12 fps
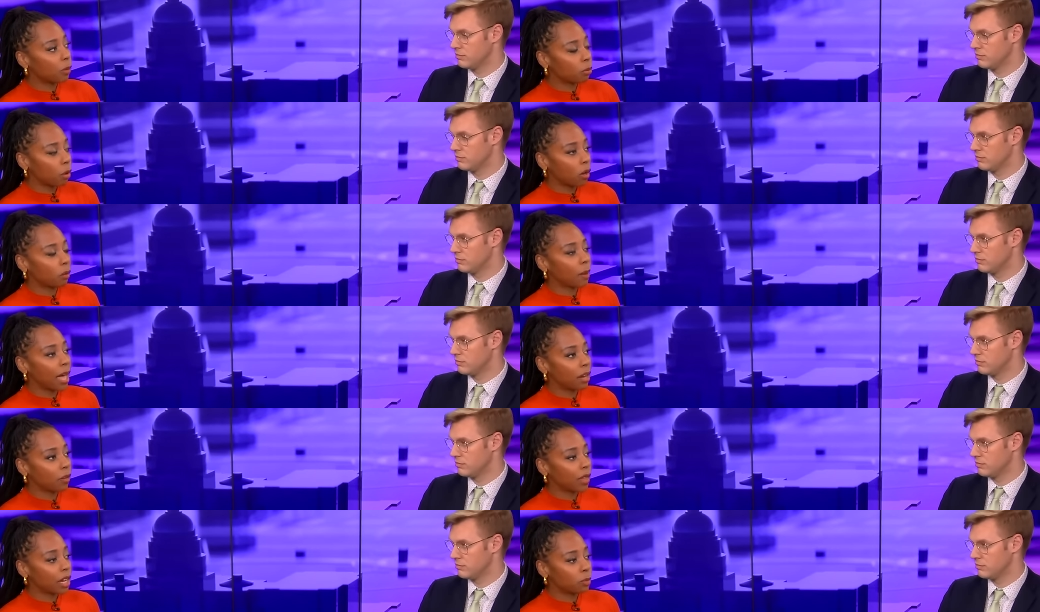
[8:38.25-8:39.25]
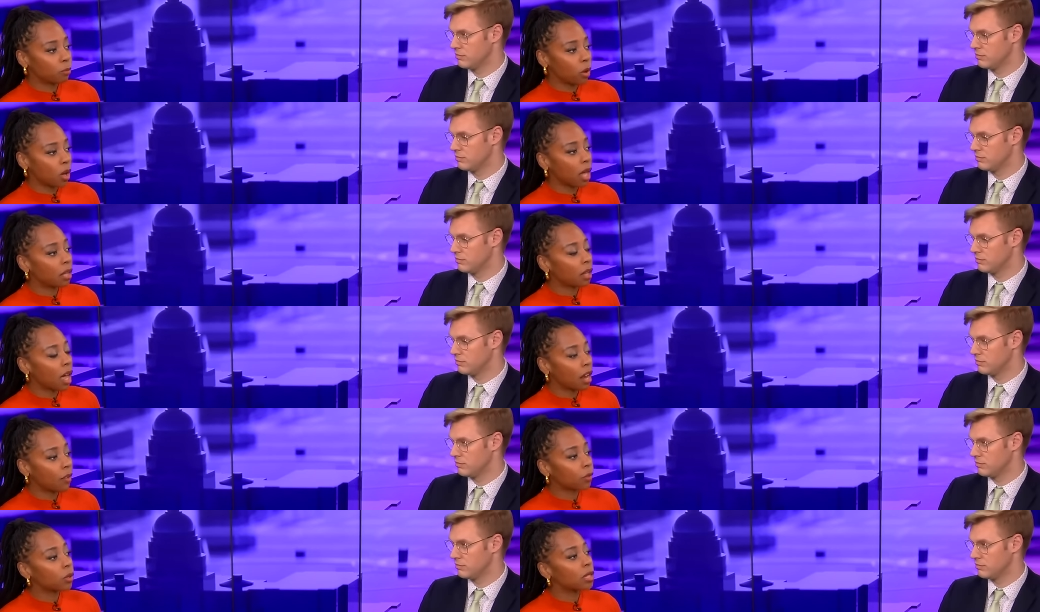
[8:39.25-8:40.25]
Speaker 1: broader pattern that has brought a lot
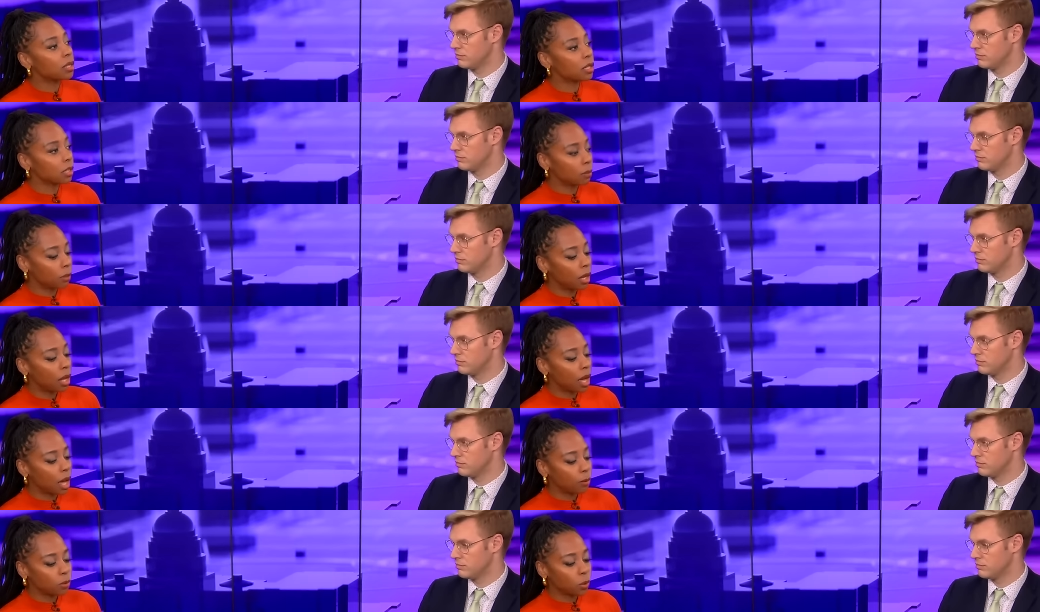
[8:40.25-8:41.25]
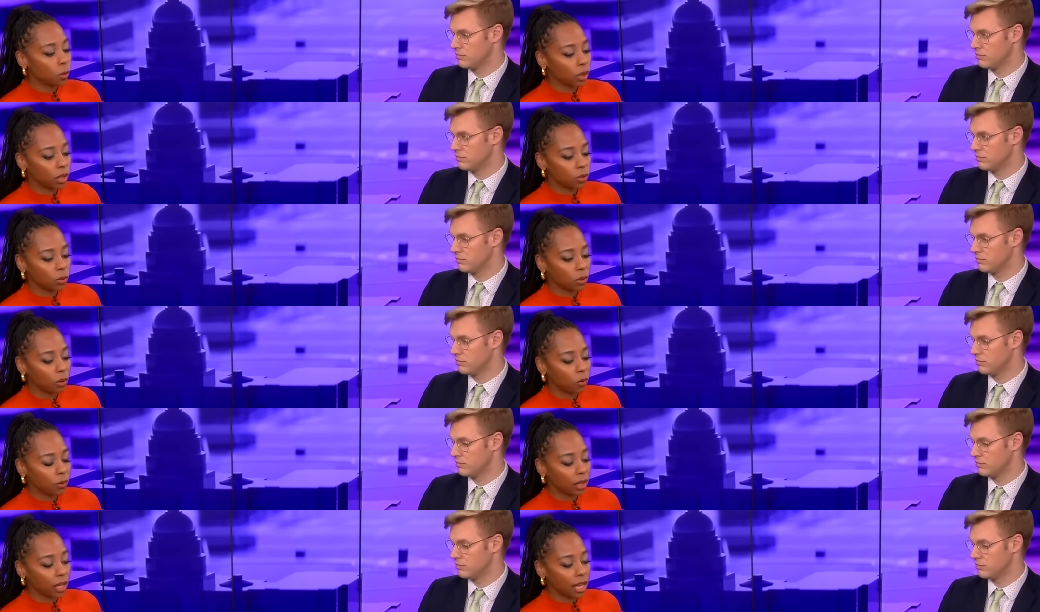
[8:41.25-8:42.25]
of criticism um, toward Israel
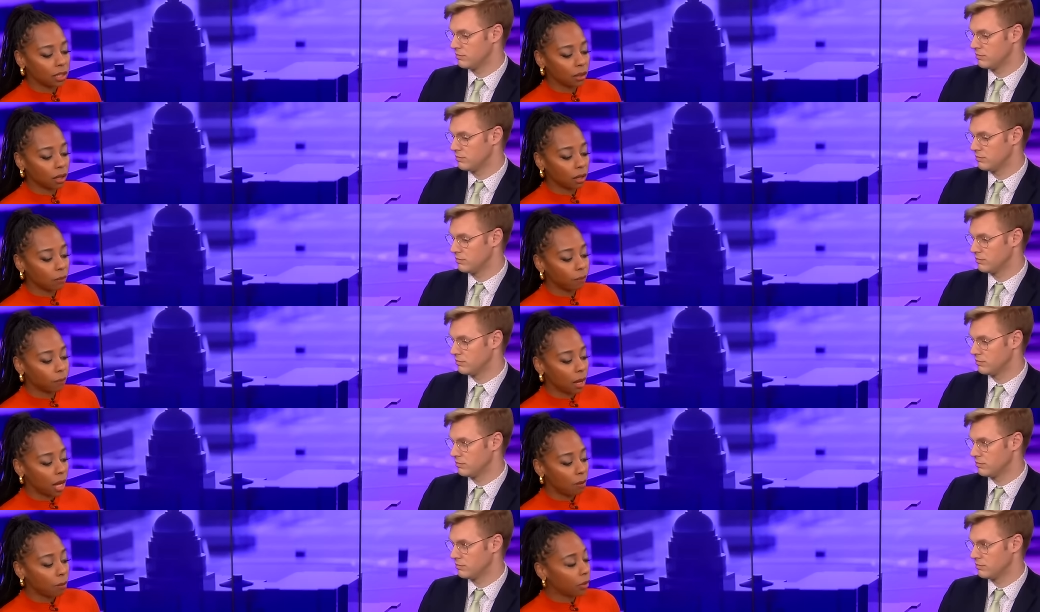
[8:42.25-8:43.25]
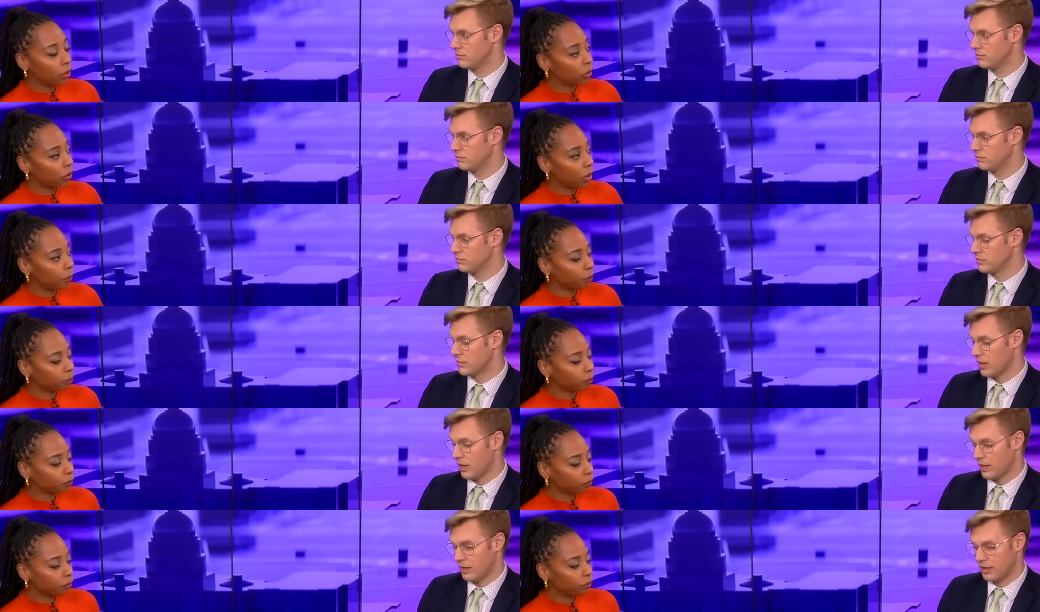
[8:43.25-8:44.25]
over the last uh, month or so.
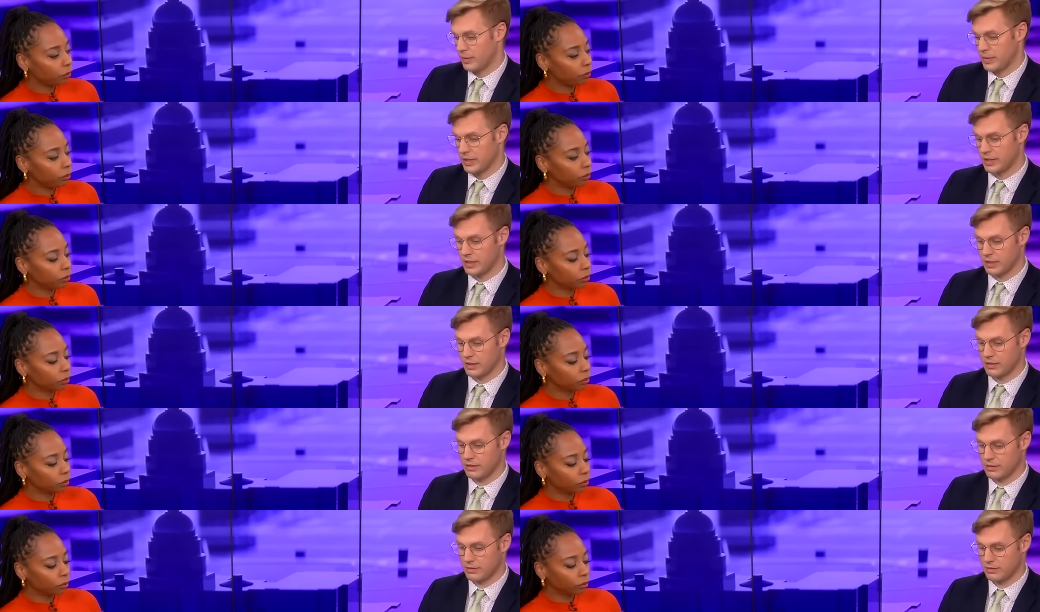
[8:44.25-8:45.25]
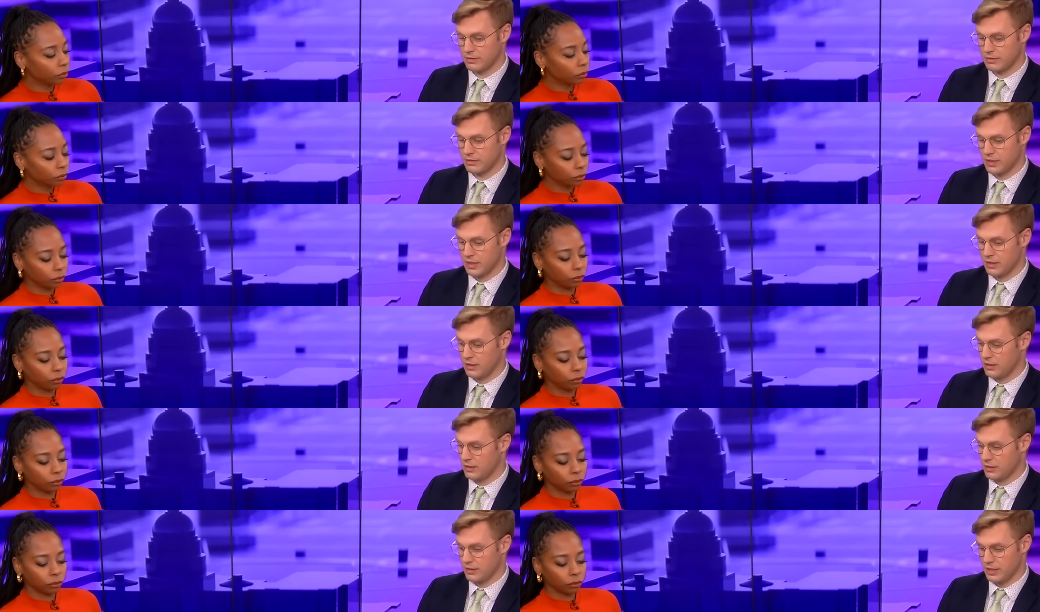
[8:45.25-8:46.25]
Speaker 2: I mean, I think
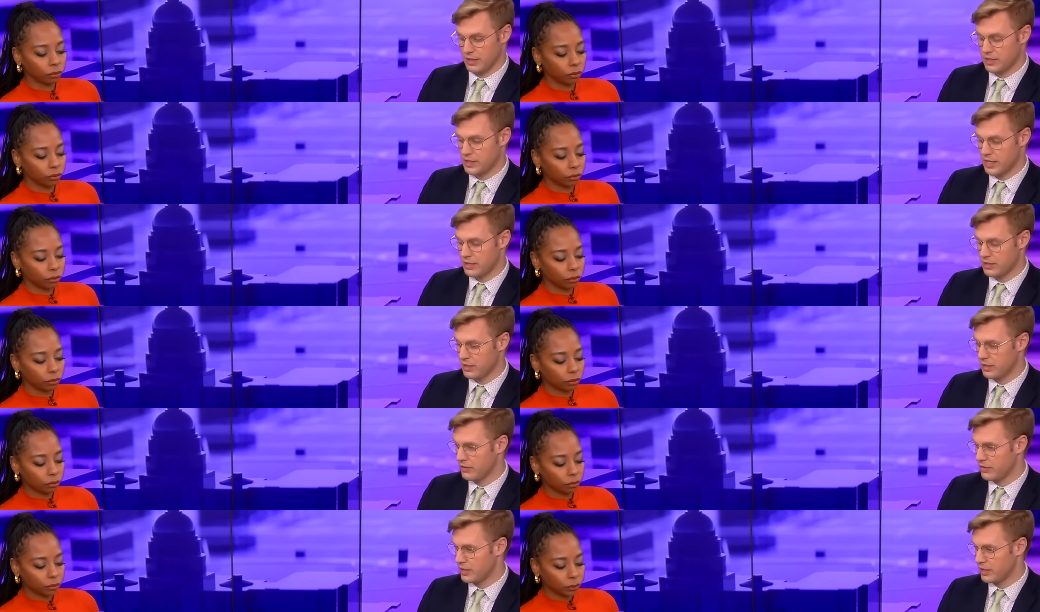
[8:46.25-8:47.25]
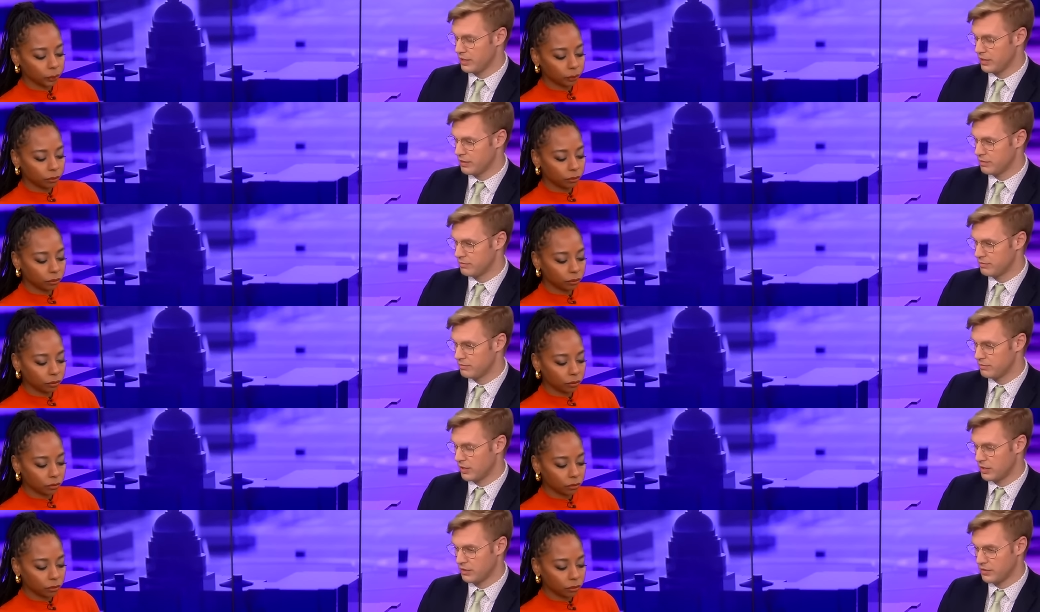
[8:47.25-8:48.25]
the extent of the,
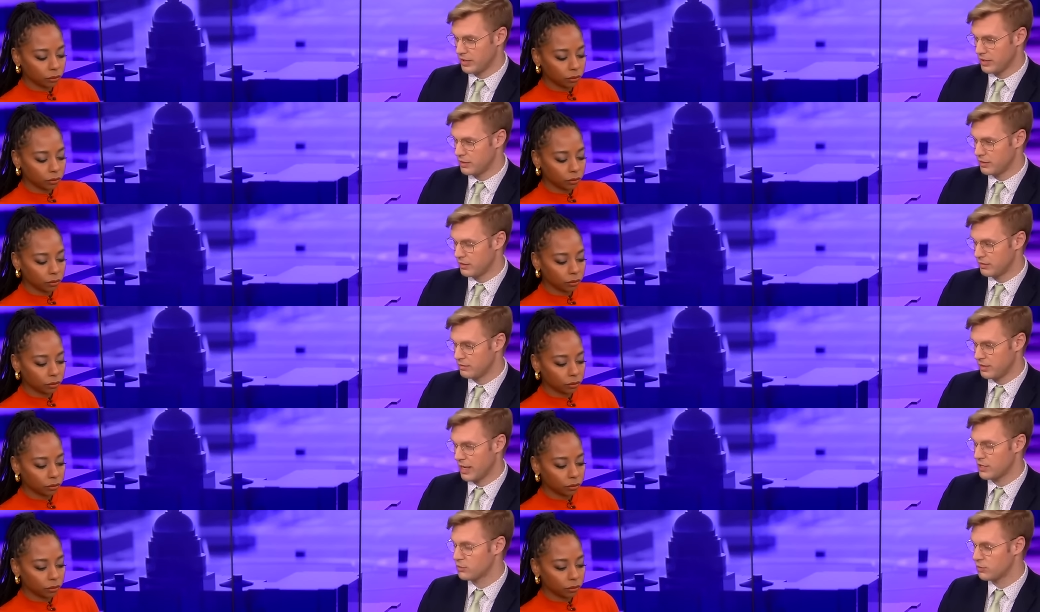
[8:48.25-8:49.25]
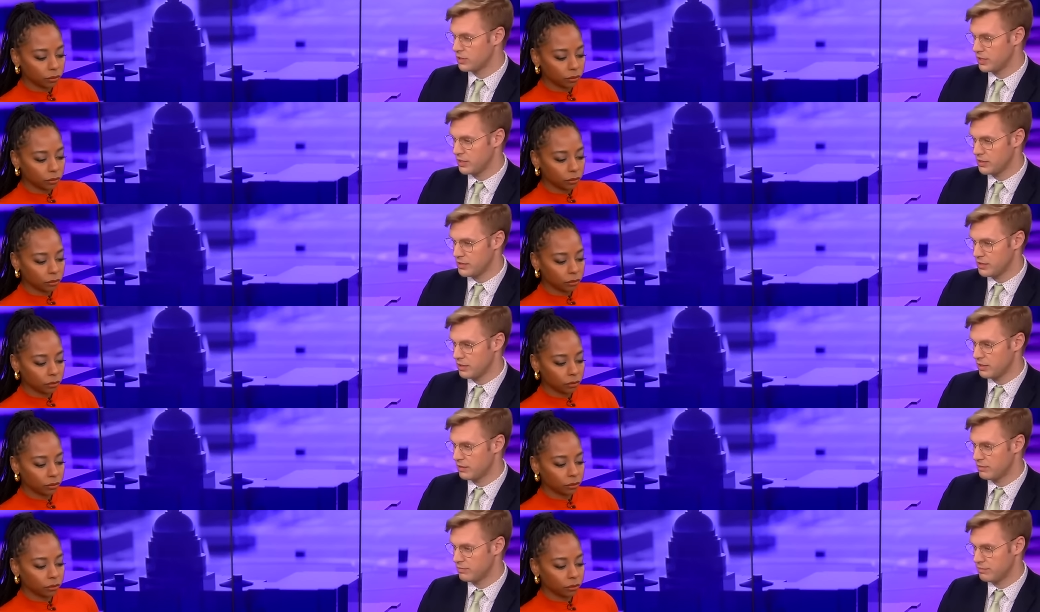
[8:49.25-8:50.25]
all of the casualties, the